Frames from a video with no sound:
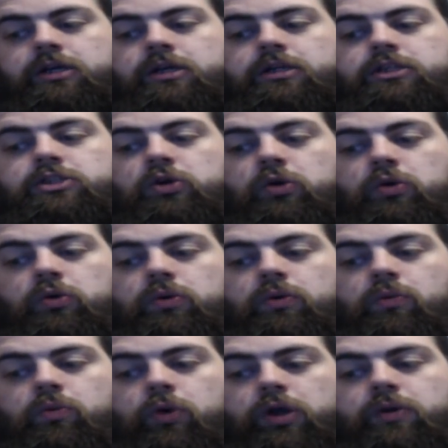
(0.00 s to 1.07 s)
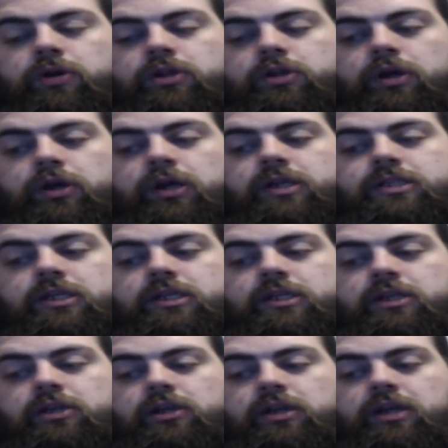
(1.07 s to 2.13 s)
So what you want to do is
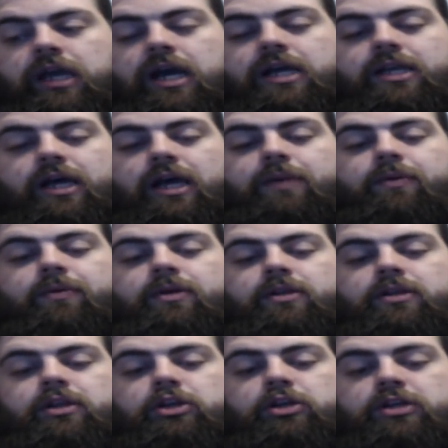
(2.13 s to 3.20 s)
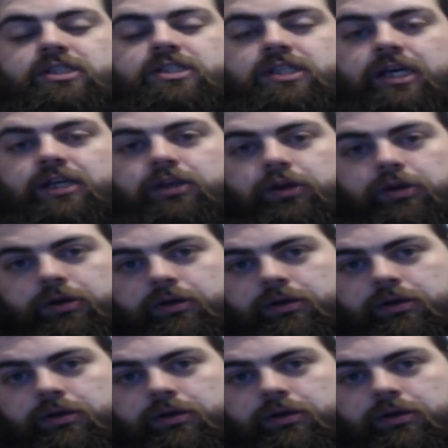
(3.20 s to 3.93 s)
get a time limit that you can stick to.